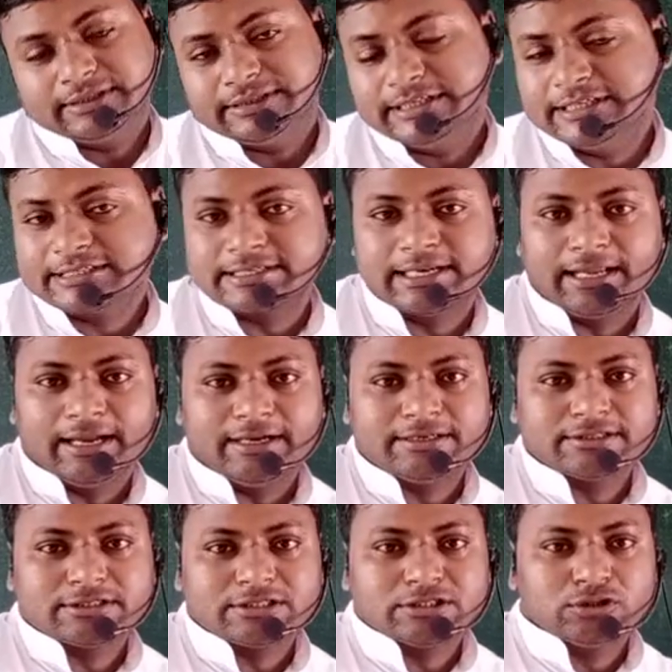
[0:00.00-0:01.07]
These
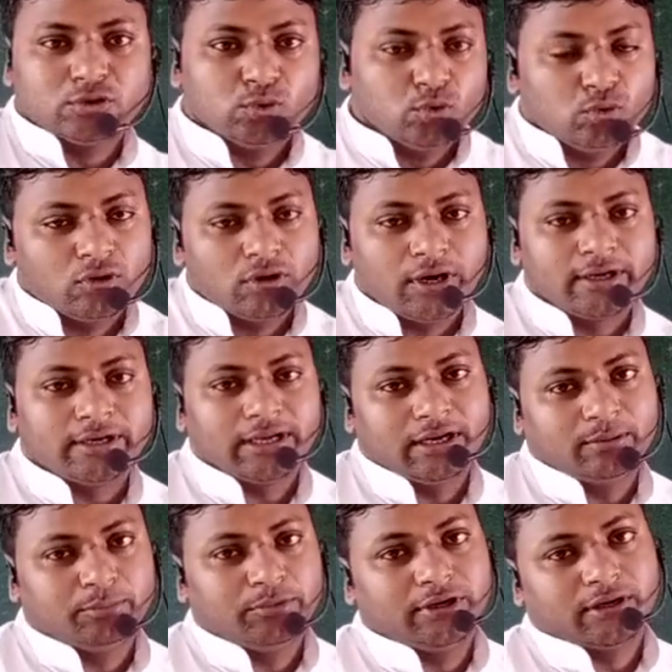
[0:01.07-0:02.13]
glands do not
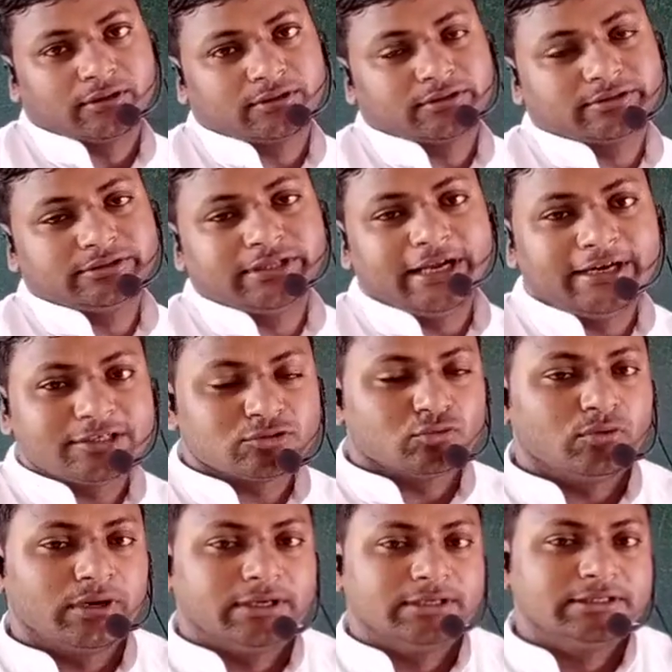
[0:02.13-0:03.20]
have duct, that's
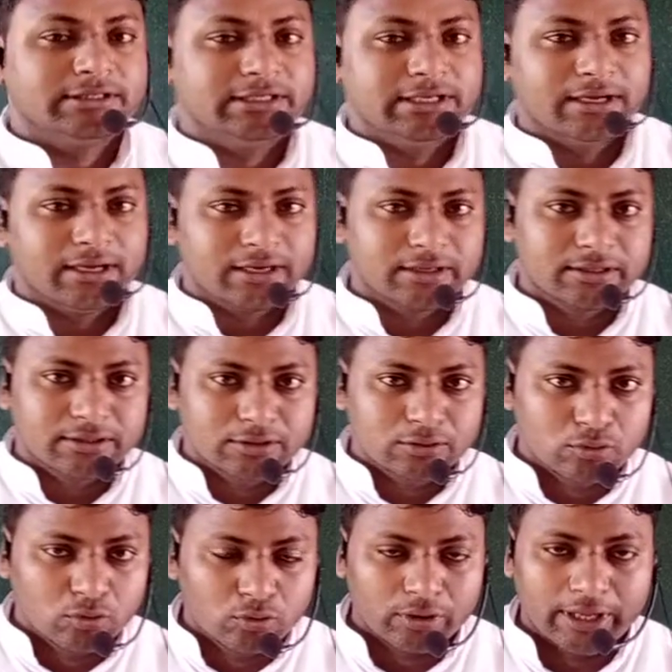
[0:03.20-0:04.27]
why they
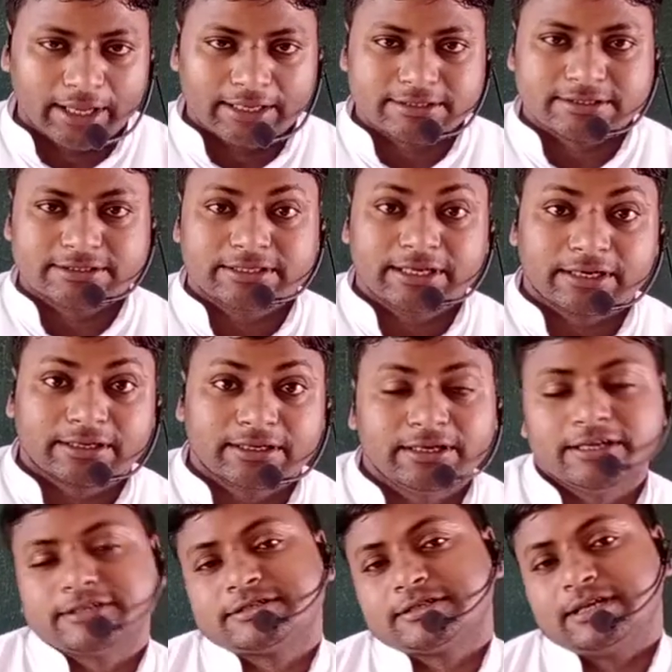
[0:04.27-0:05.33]
are known as
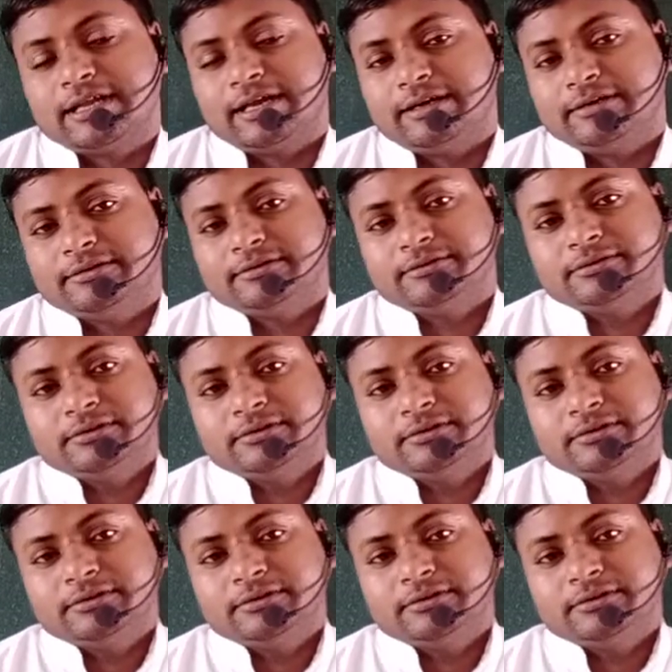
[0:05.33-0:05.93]
ductless glands.